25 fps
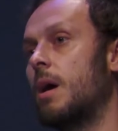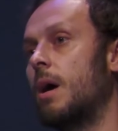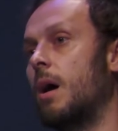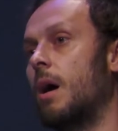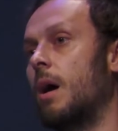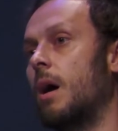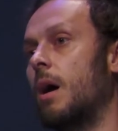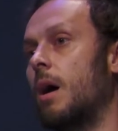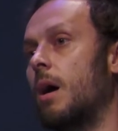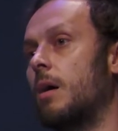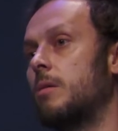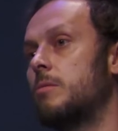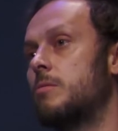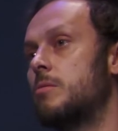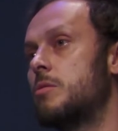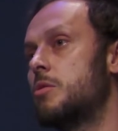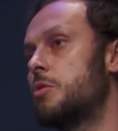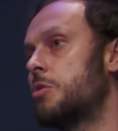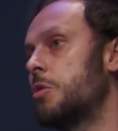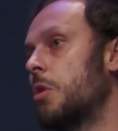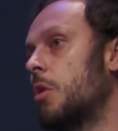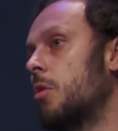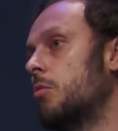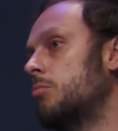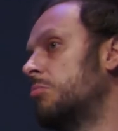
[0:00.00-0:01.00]
Uh,
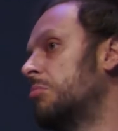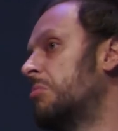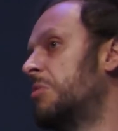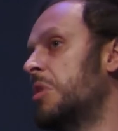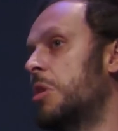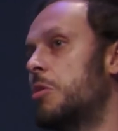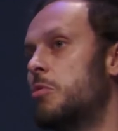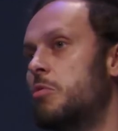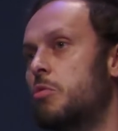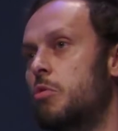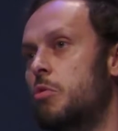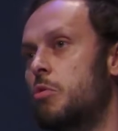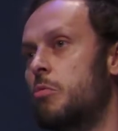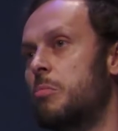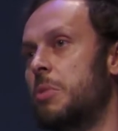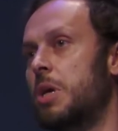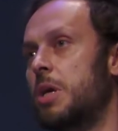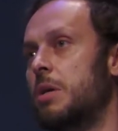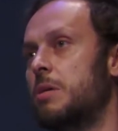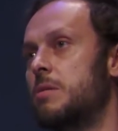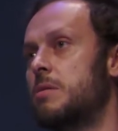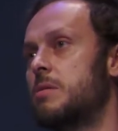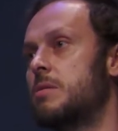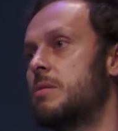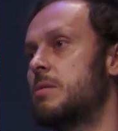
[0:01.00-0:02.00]
so the room
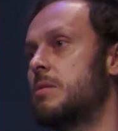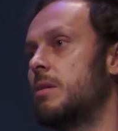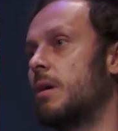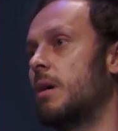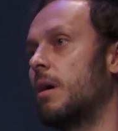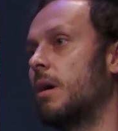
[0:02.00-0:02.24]
is uh, uh,